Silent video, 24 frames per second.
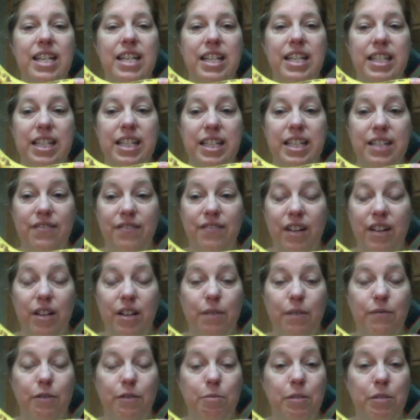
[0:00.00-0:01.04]
does it
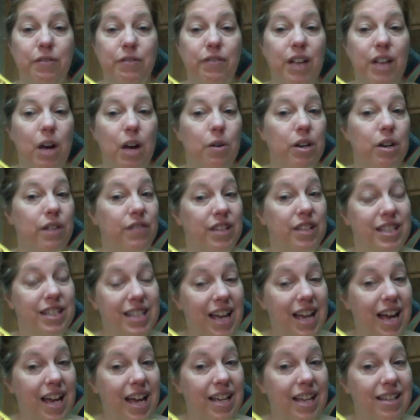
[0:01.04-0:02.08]
develop from a flower? If it
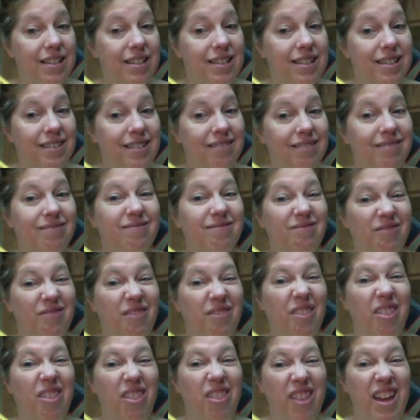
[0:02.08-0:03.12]
does,
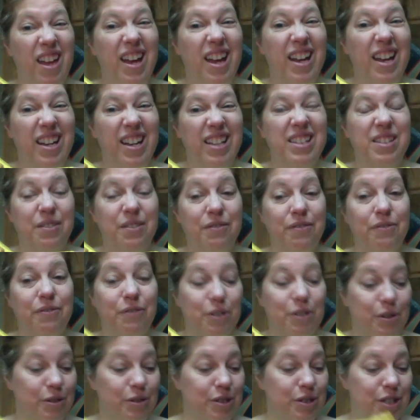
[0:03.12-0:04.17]
then it's a
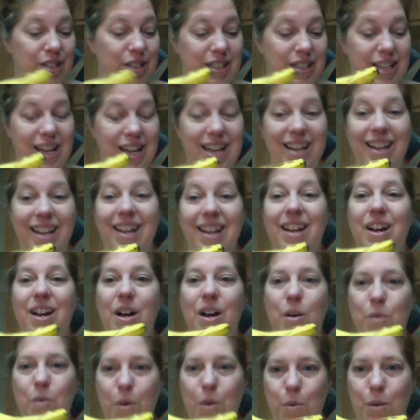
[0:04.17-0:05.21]
fruit, just like
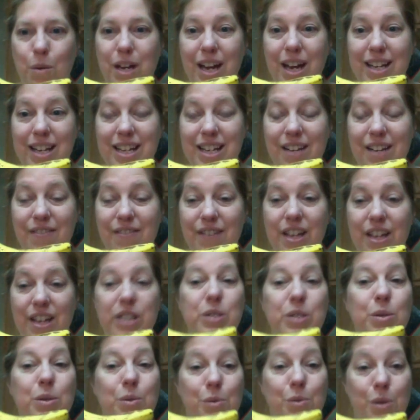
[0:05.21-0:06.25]
what we identify
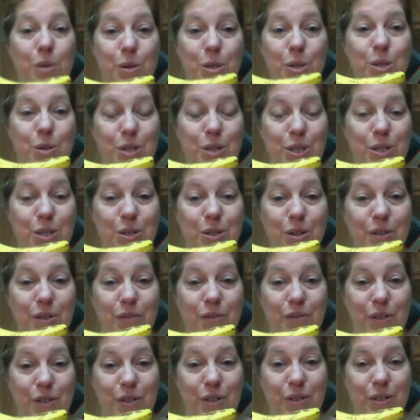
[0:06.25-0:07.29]
as grocery store
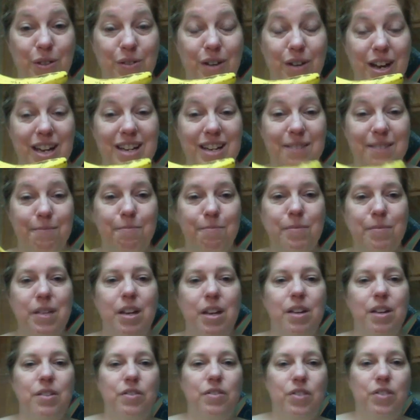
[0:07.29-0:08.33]
fruits, right?
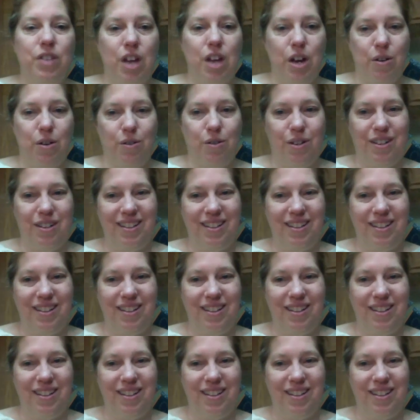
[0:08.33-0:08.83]
So,